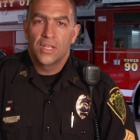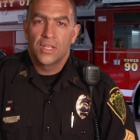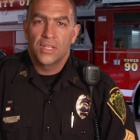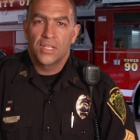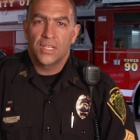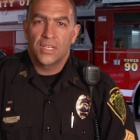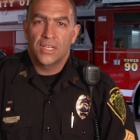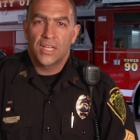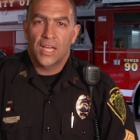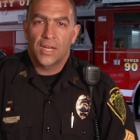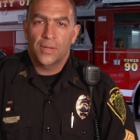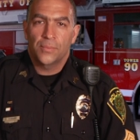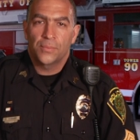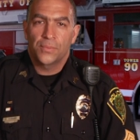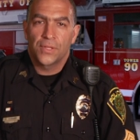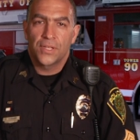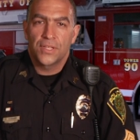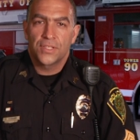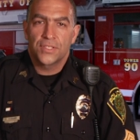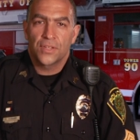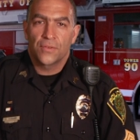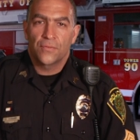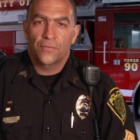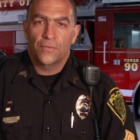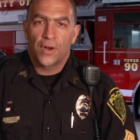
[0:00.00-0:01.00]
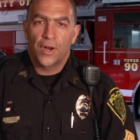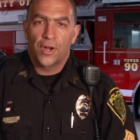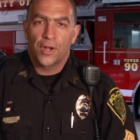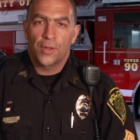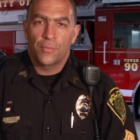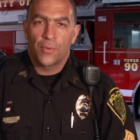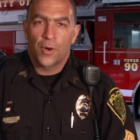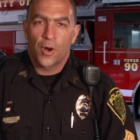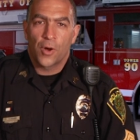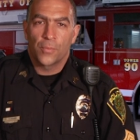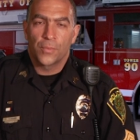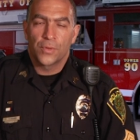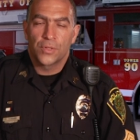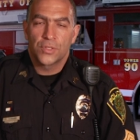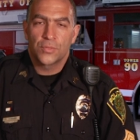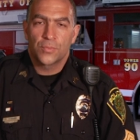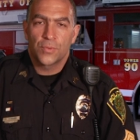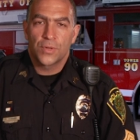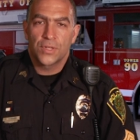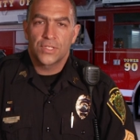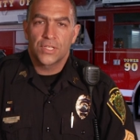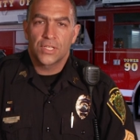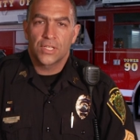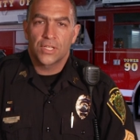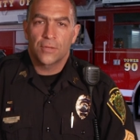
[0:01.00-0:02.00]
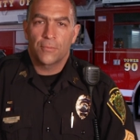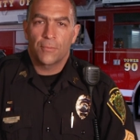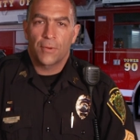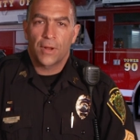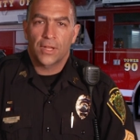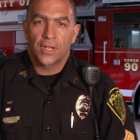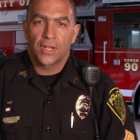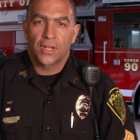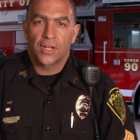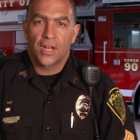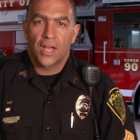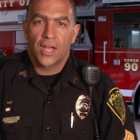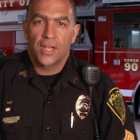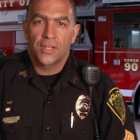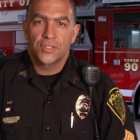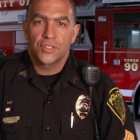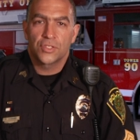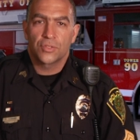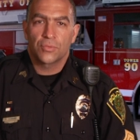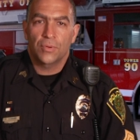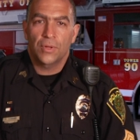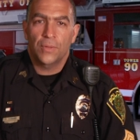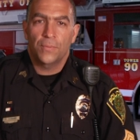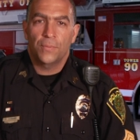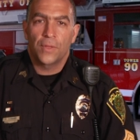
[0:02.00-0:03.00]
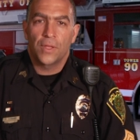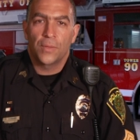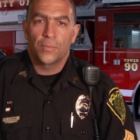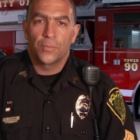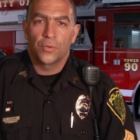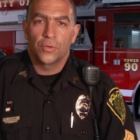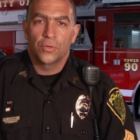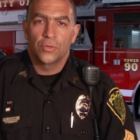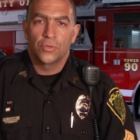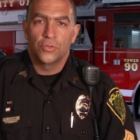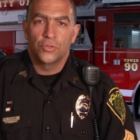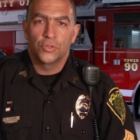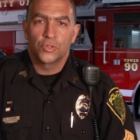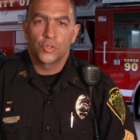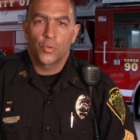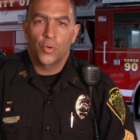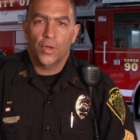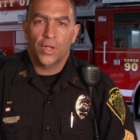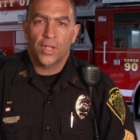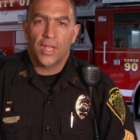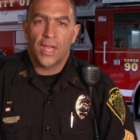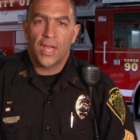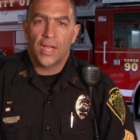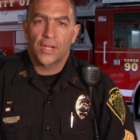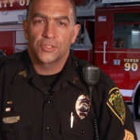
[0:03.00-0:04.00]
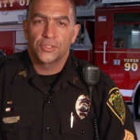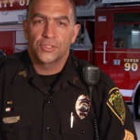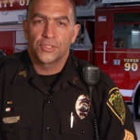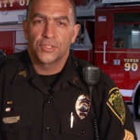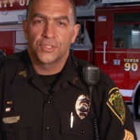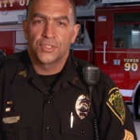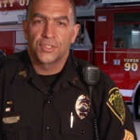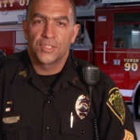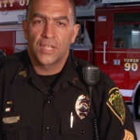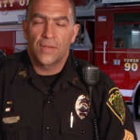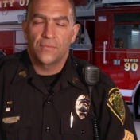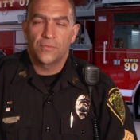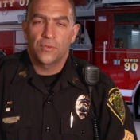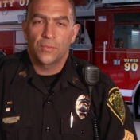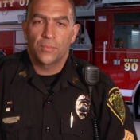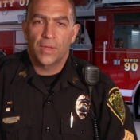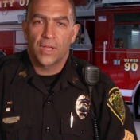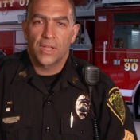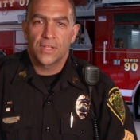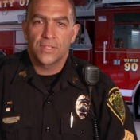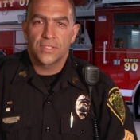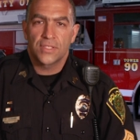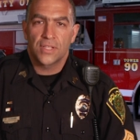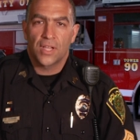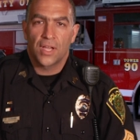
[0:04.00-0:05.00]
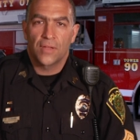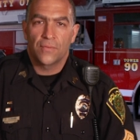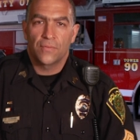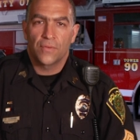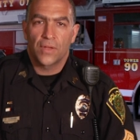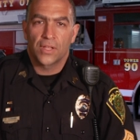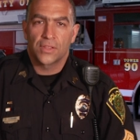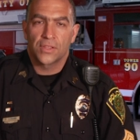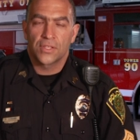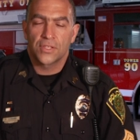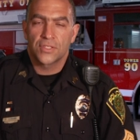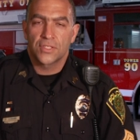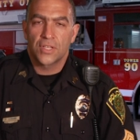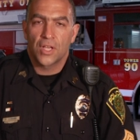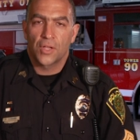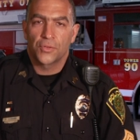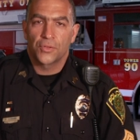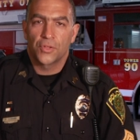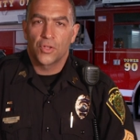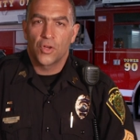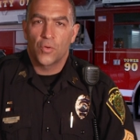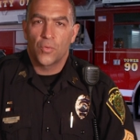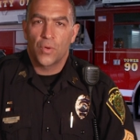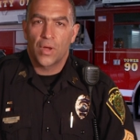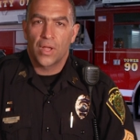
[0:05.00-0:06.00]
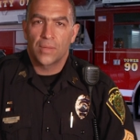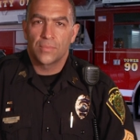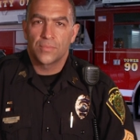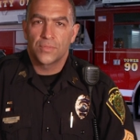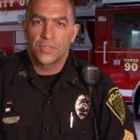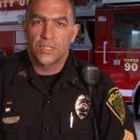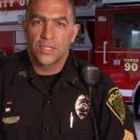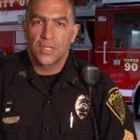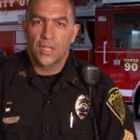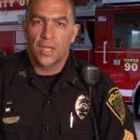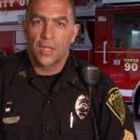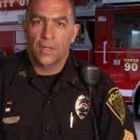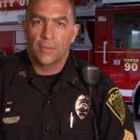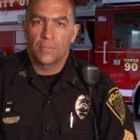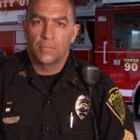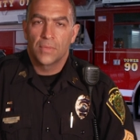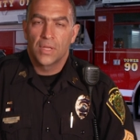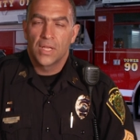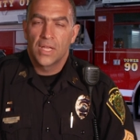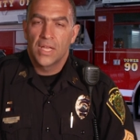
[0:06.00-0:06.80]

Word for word: The Edina Police and Fire Departments recently recognized three people whose quick actions saved a man's life at the Southdale YMCA.